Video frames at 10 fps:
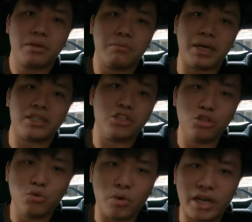but the
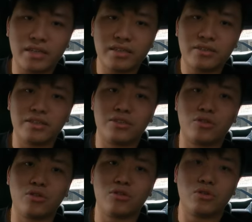new one is
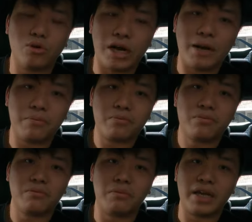going to go up
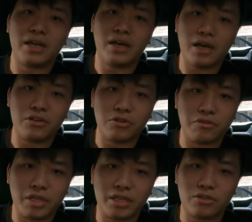by 100
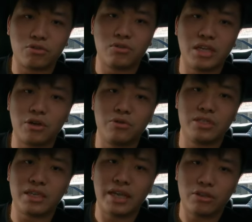ringgit. So now
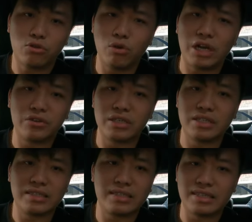it's at
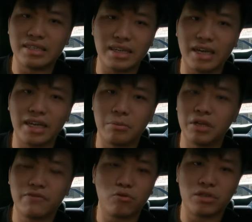269, I
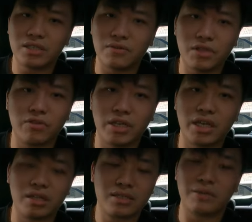believe 270
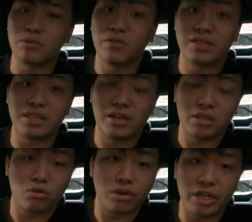ringgit. Some even sell it
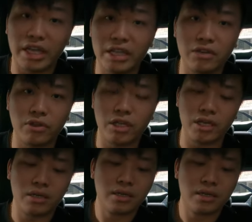at 280 ringgit,